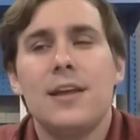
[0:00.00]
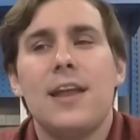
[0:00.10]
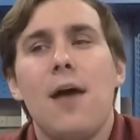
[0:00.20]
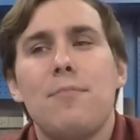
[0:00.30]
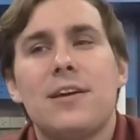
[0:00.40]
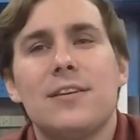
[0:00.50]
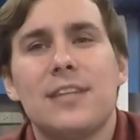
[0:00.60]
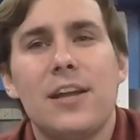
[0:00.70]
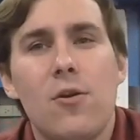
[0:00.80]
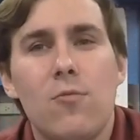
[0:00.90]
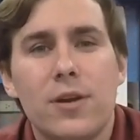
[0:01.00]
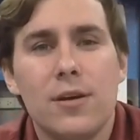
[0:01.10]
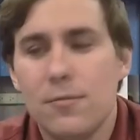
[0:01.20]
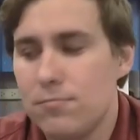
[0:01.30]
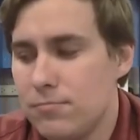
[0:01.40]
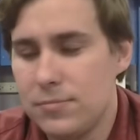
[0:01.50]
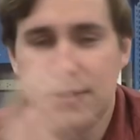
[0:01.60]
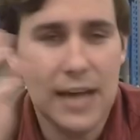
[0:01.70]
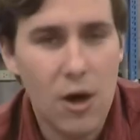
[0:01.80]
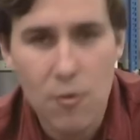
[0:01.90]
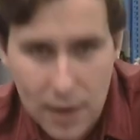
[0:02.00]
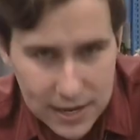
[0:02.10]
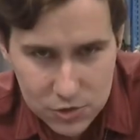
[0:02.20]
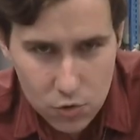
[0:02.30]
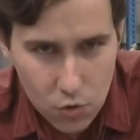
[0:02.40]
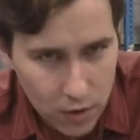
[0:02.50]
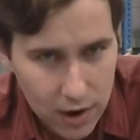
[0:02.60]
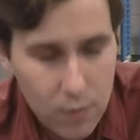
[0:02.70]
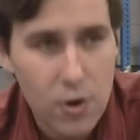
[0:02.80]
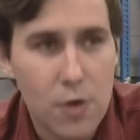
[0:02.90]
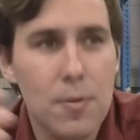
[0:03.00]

Not because I don't want to tout my school where I work,